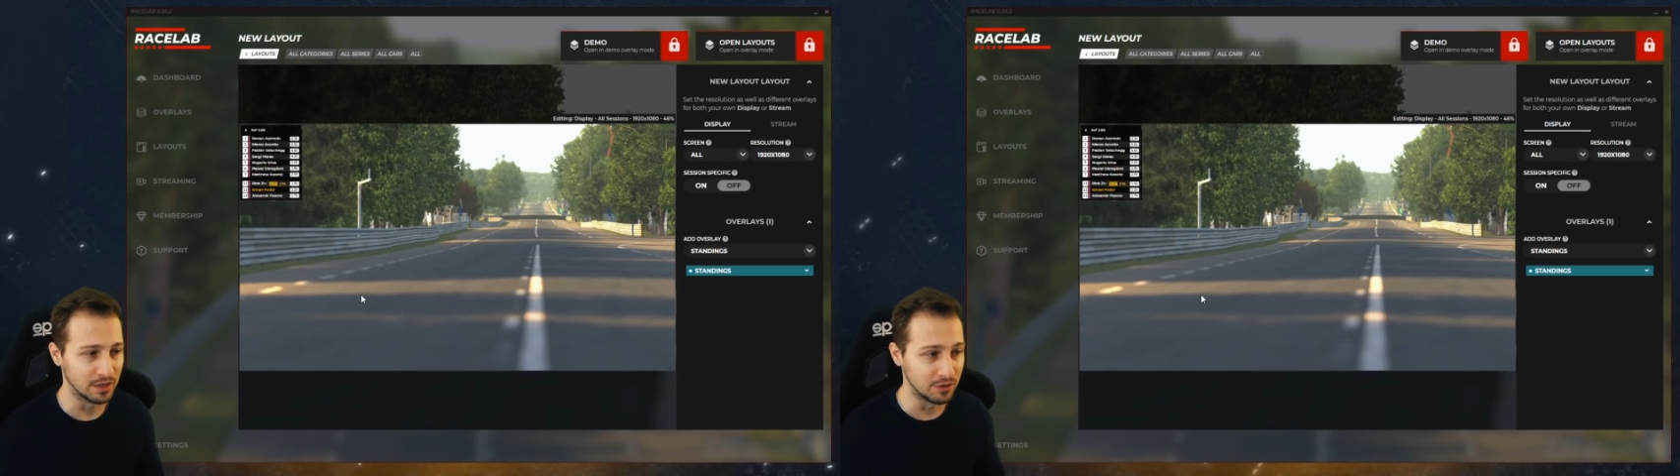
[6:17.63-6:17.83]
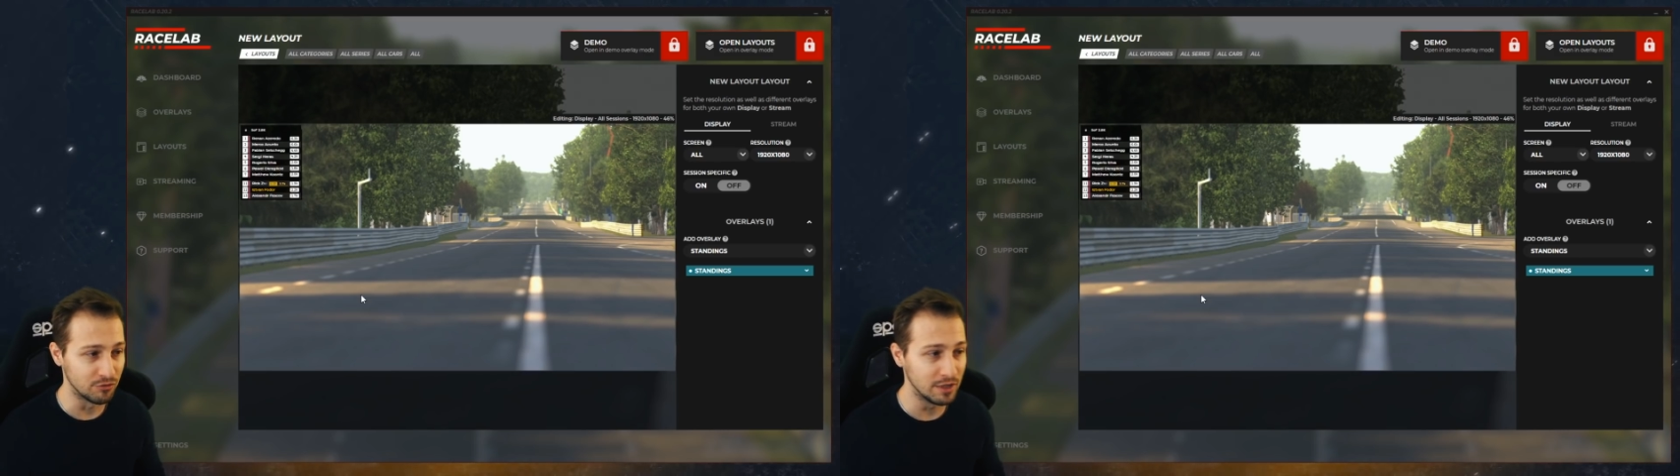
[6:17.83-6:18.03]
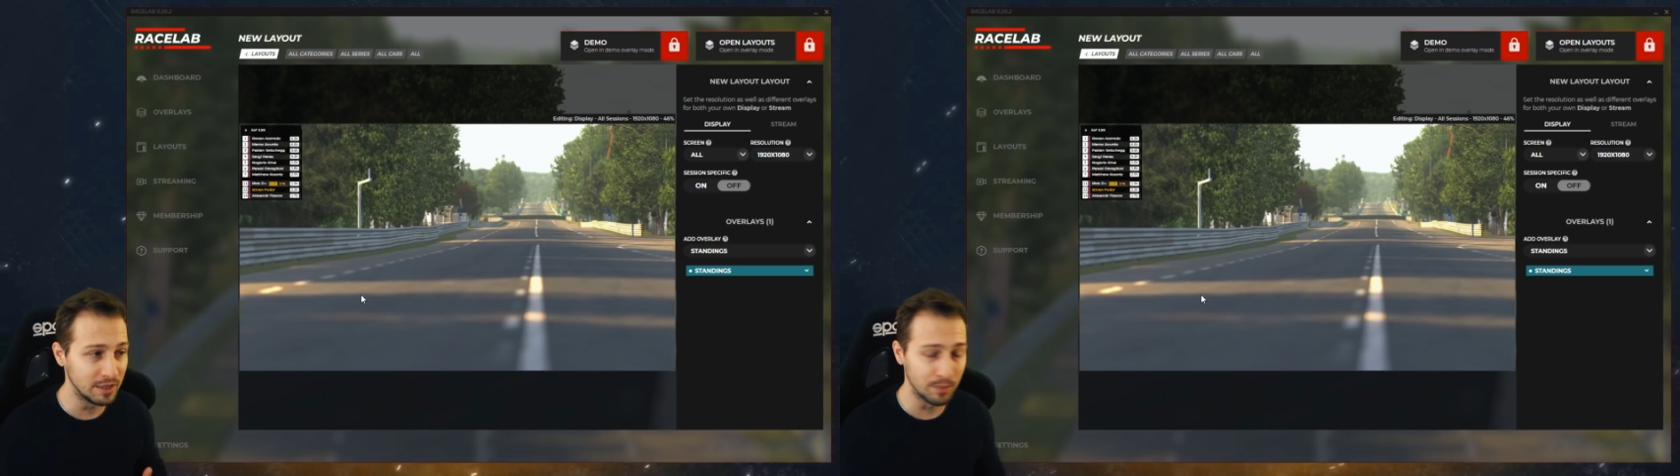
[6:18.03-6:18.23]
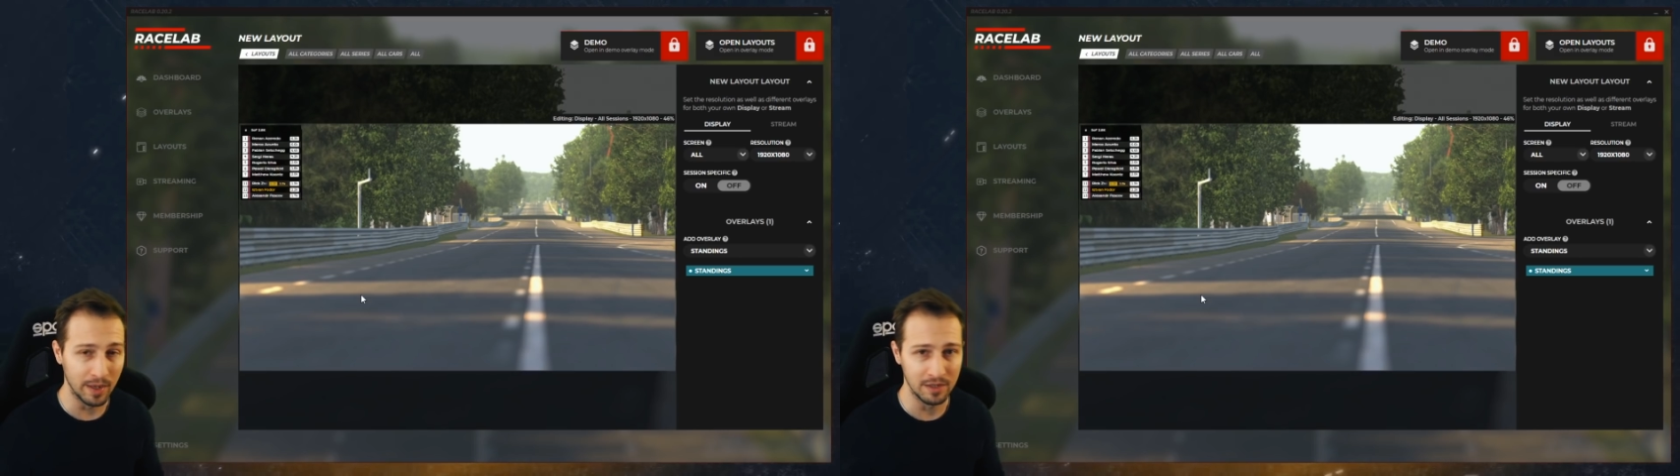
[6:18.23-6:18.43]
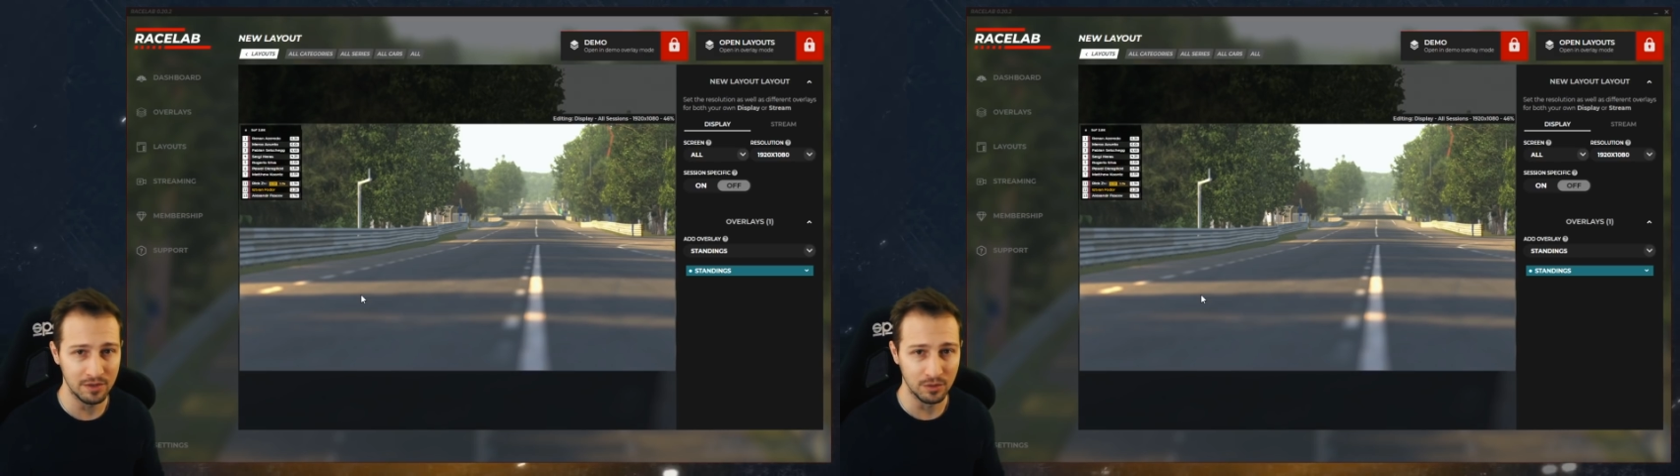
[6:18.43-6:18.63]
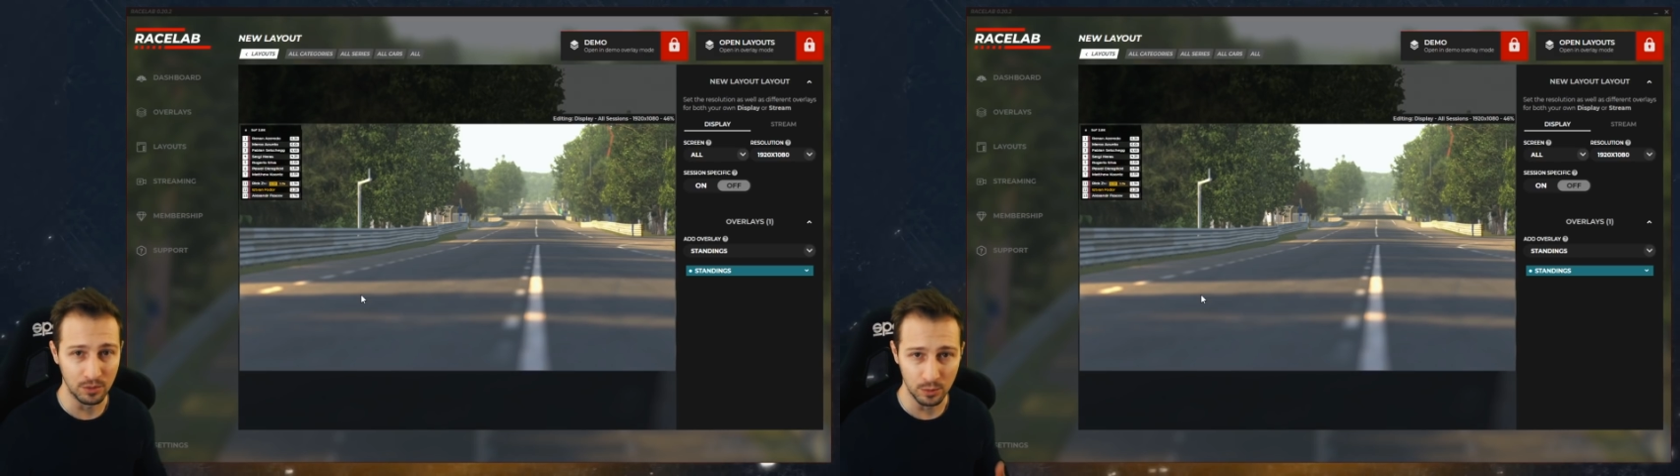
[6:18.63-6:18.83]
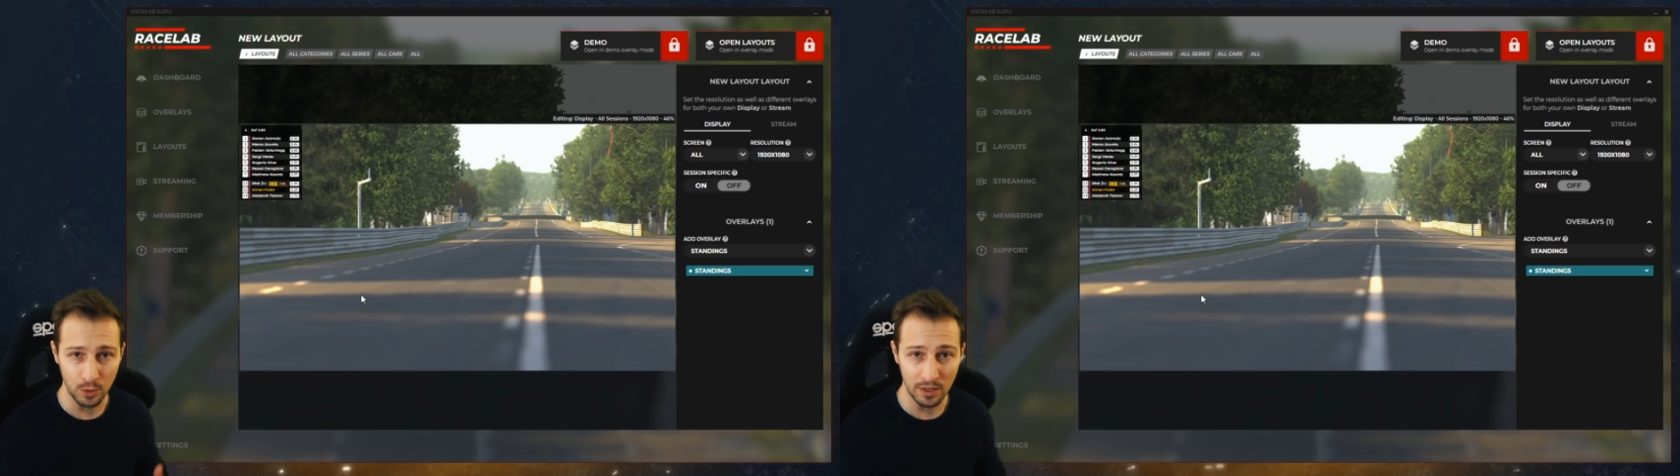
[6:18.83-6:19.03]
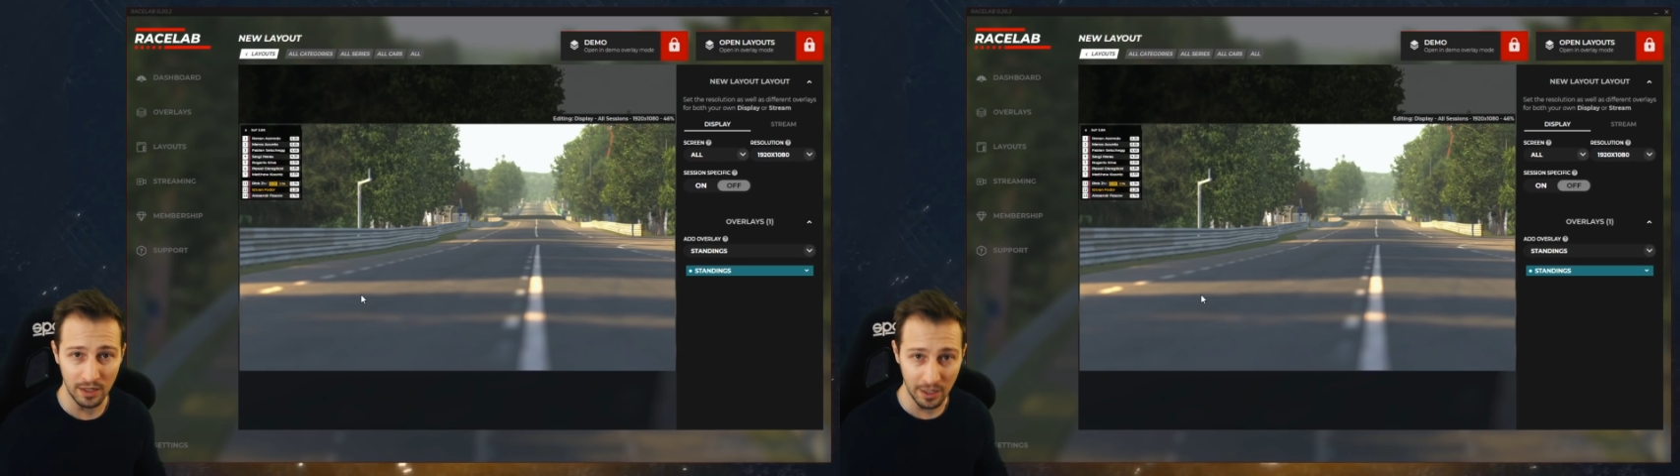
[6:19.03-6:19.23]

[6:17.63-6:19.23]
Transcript: It really depends on what